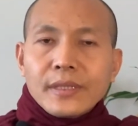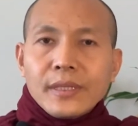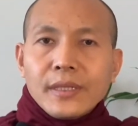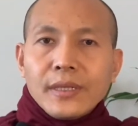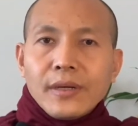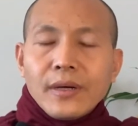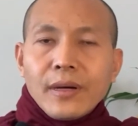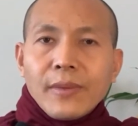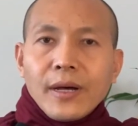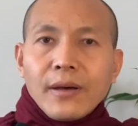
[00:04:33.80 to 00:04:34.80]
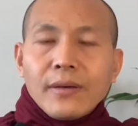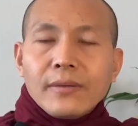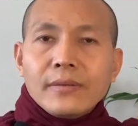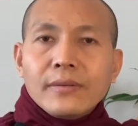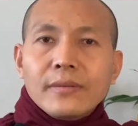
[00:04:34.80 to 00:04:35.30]
you know, among
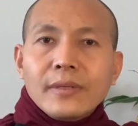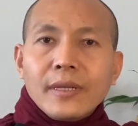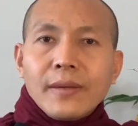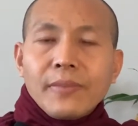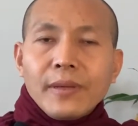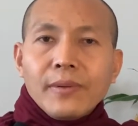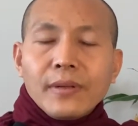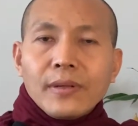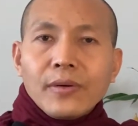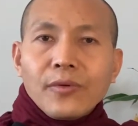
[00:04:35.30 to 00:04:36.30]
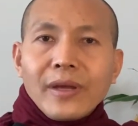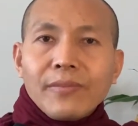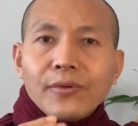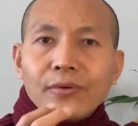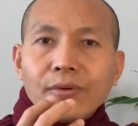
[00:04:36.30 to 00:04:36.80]
the people, we have
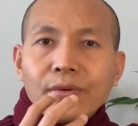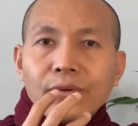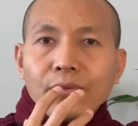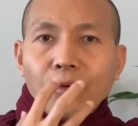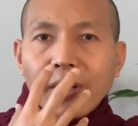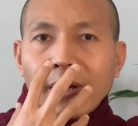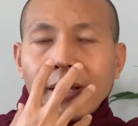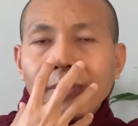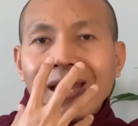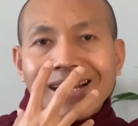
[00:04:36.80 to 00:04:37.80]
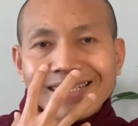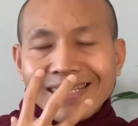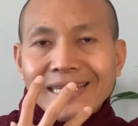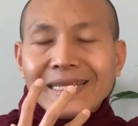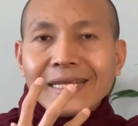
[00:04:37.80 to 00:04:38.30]
to wear the mask.
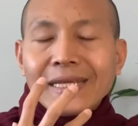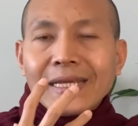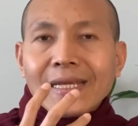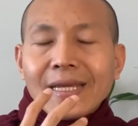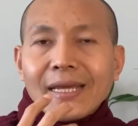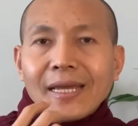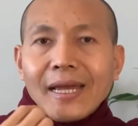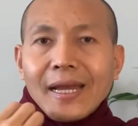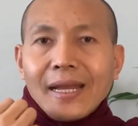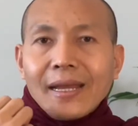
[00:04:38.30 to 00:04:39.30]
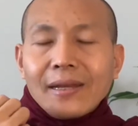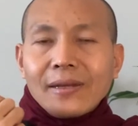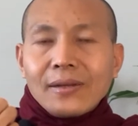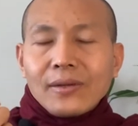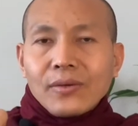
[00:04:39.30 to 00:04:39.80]
And then
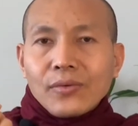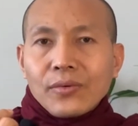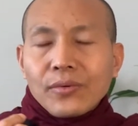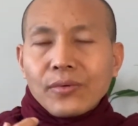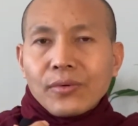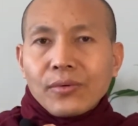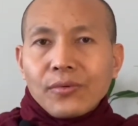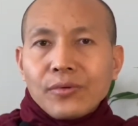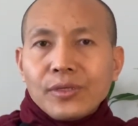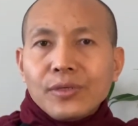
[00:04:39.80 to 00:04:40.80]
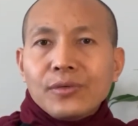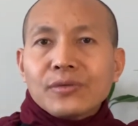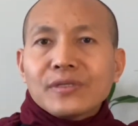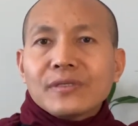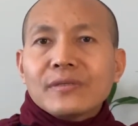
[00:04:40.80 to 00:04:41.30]
we use
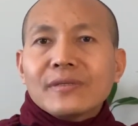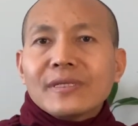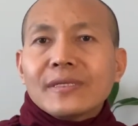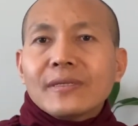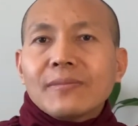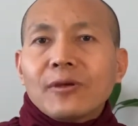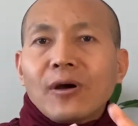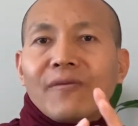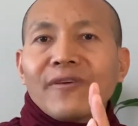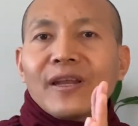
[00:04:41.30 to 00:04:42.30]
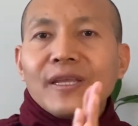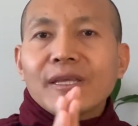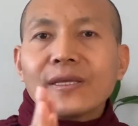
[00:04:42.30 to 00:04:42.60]
oftenly